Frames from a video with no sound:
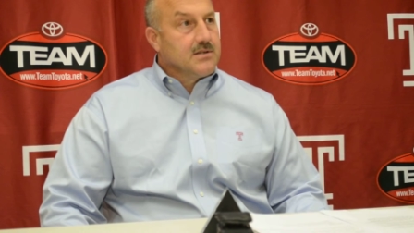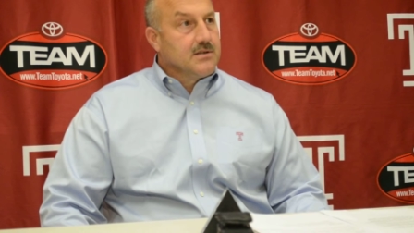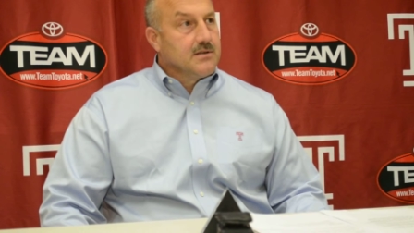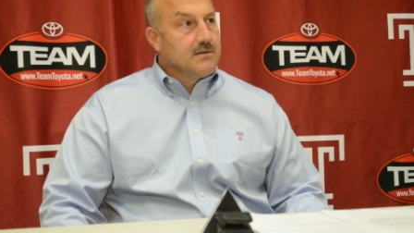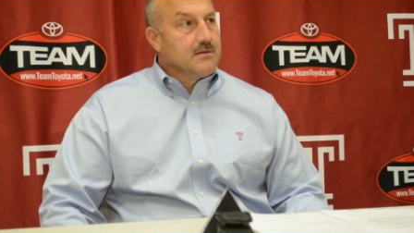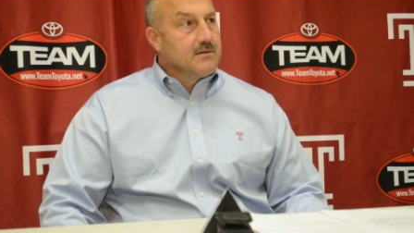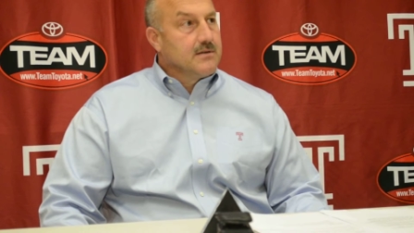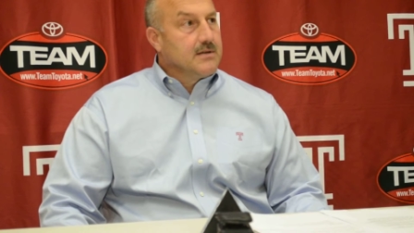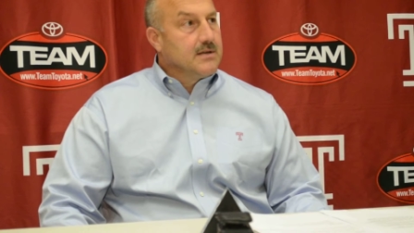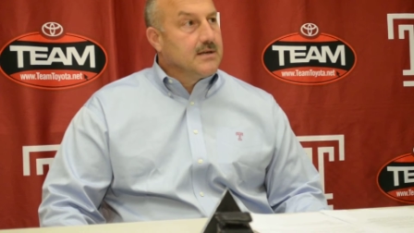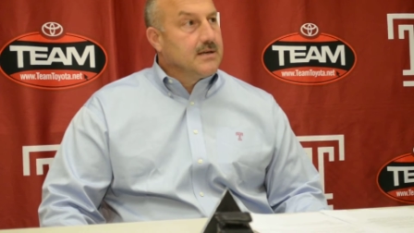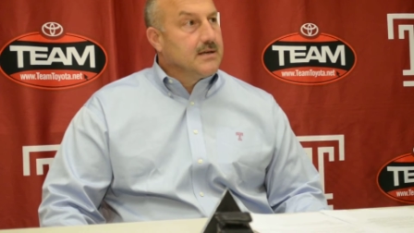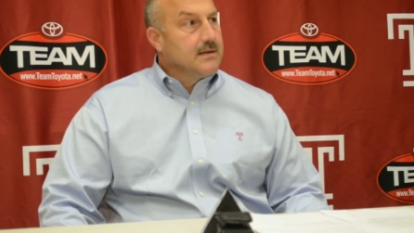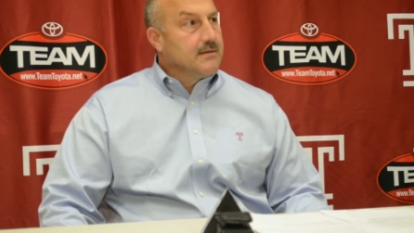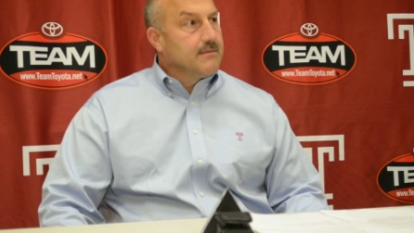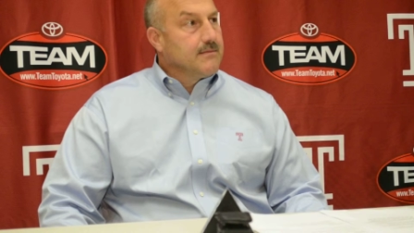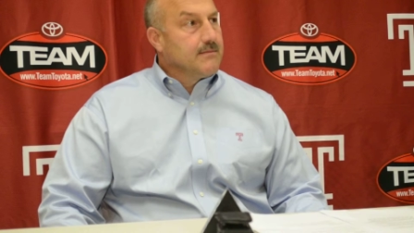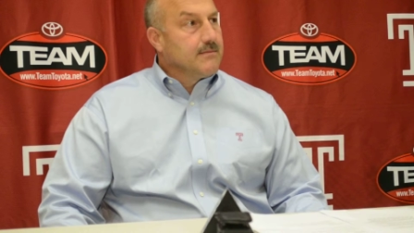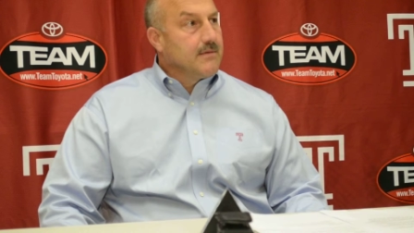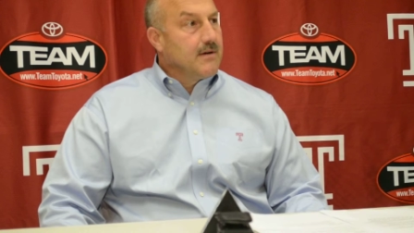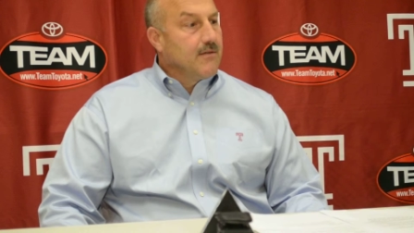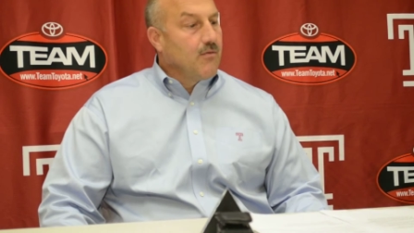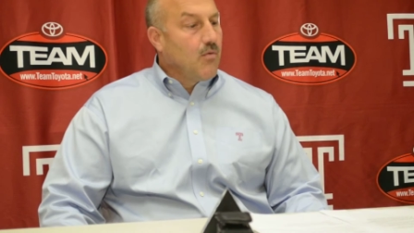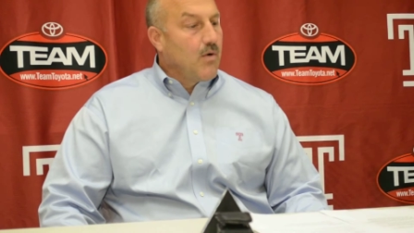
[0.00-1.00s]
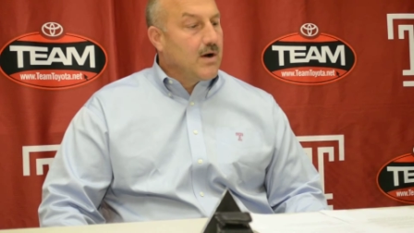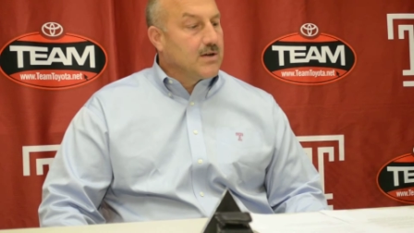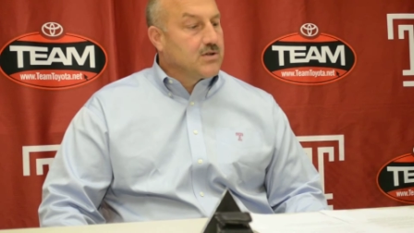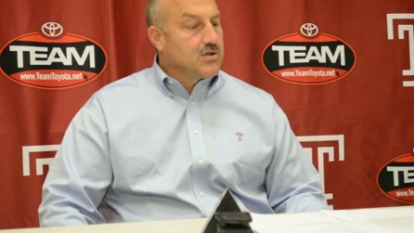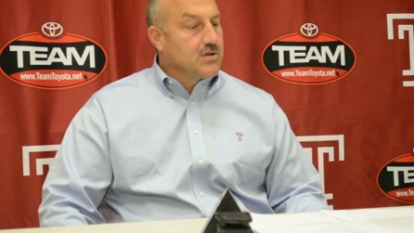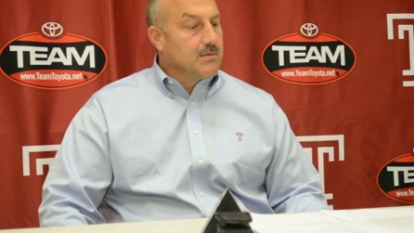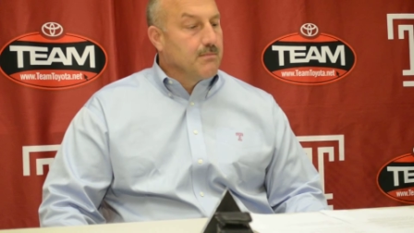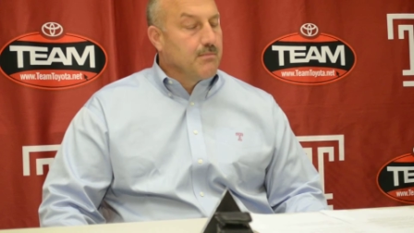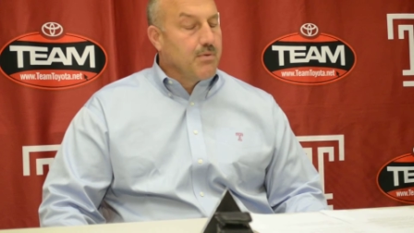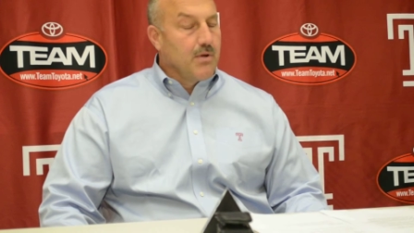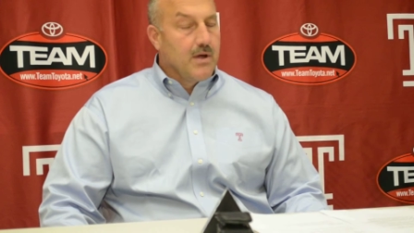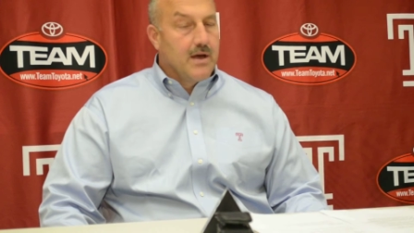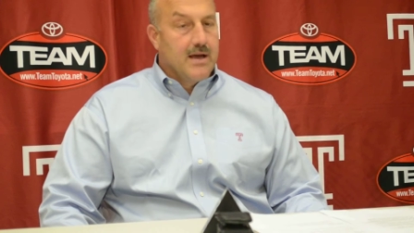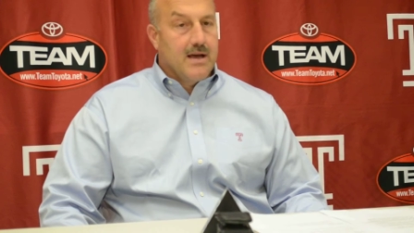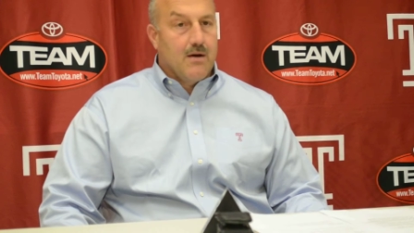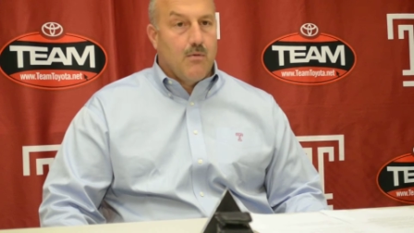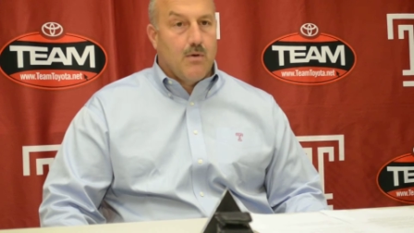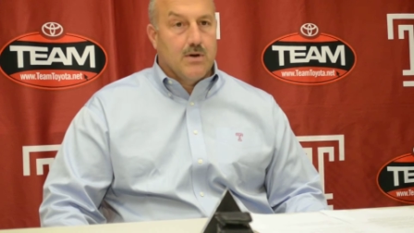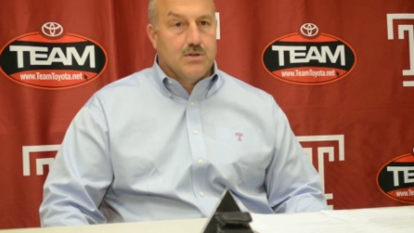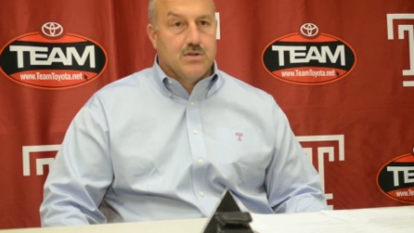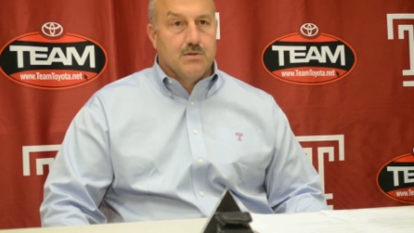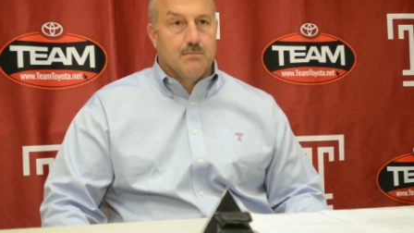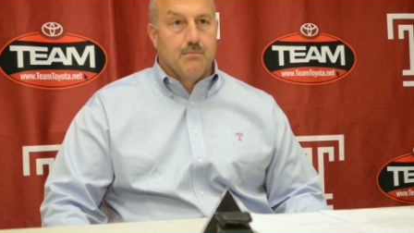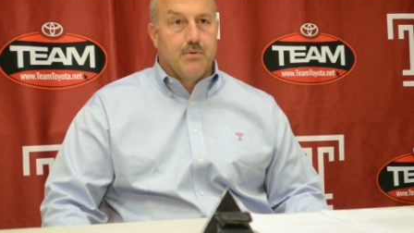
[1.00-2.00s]
and I've watched them play. I
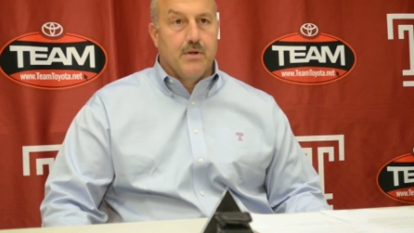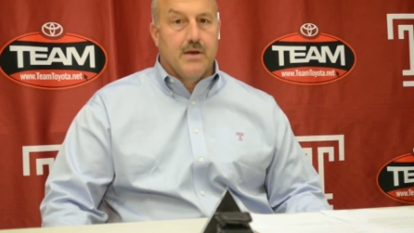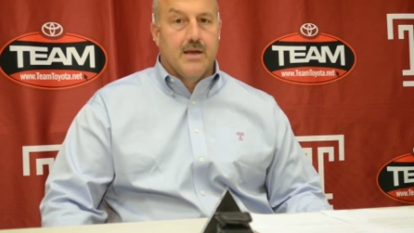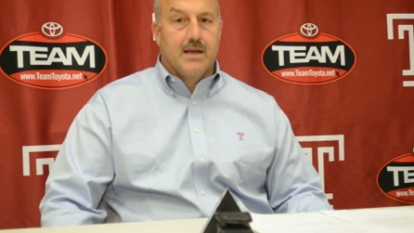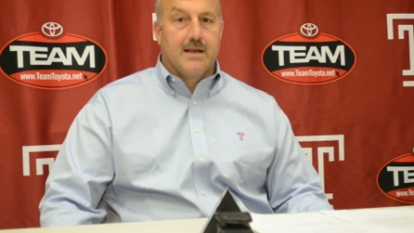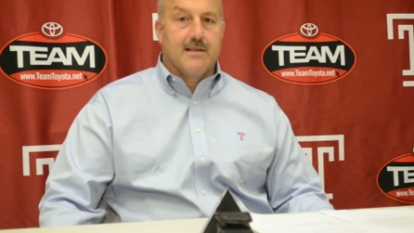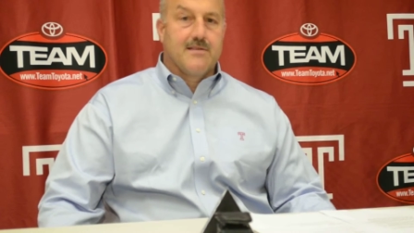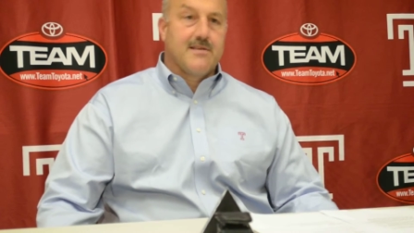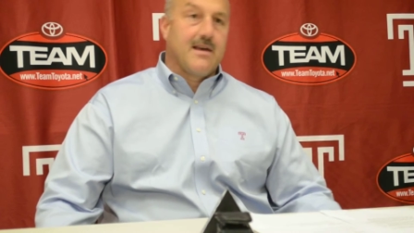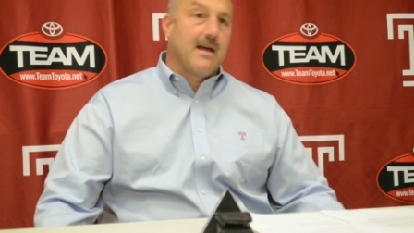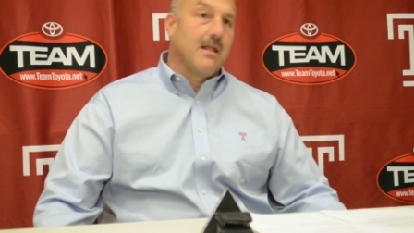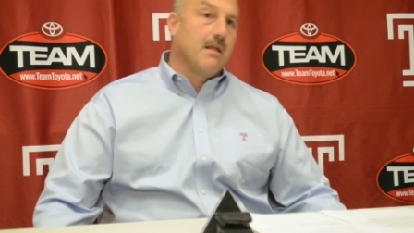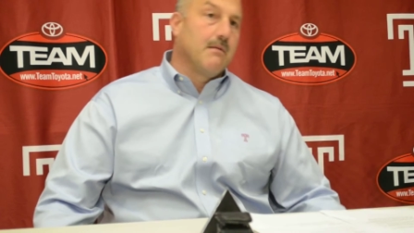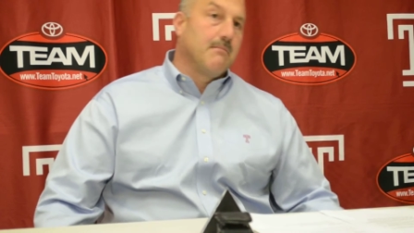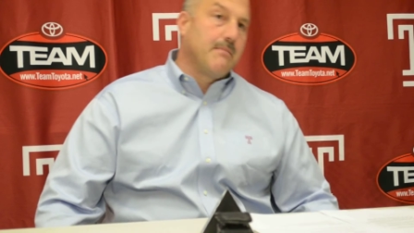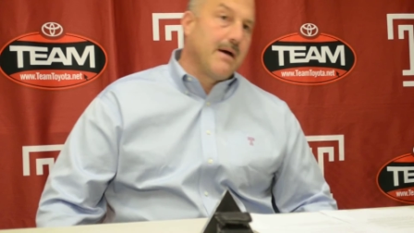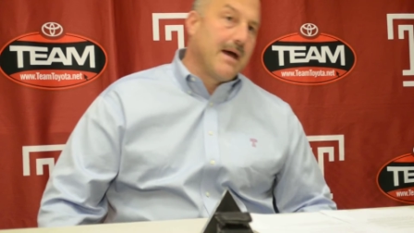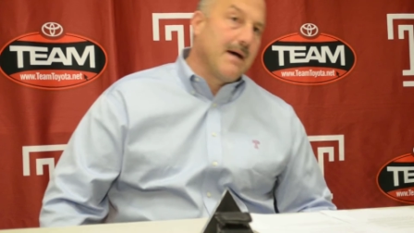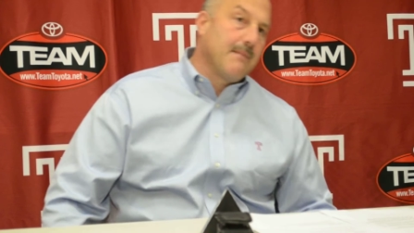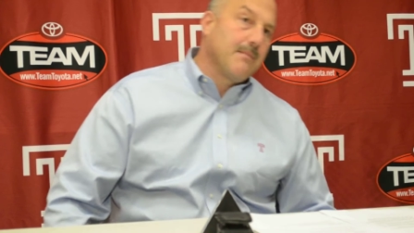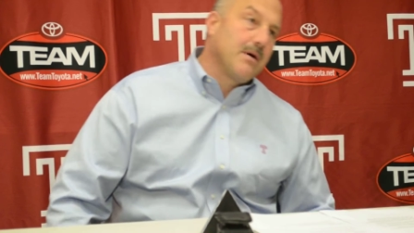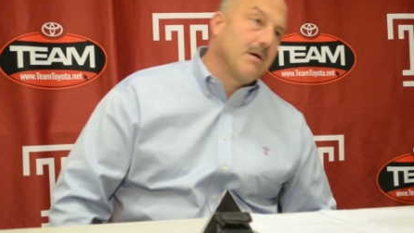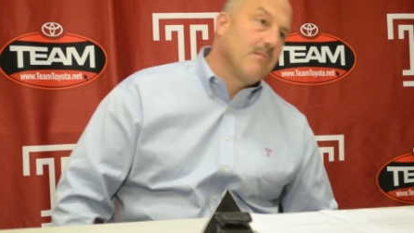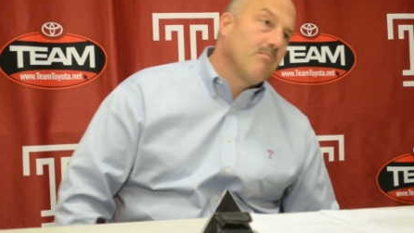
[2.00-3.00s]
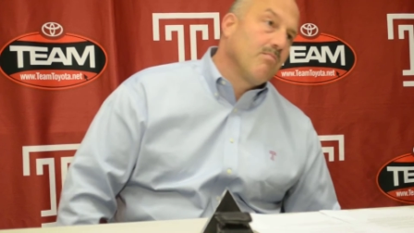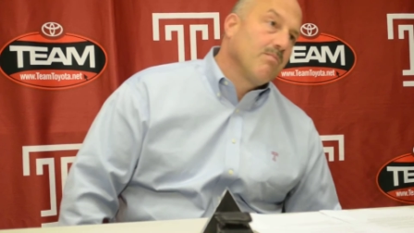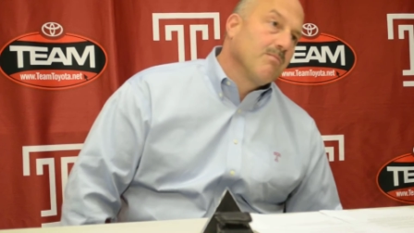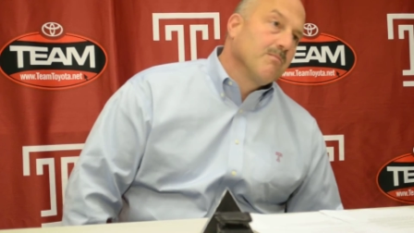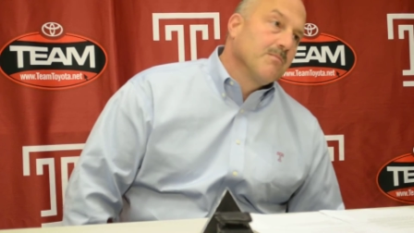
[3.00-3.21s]
watched them play against Alabama.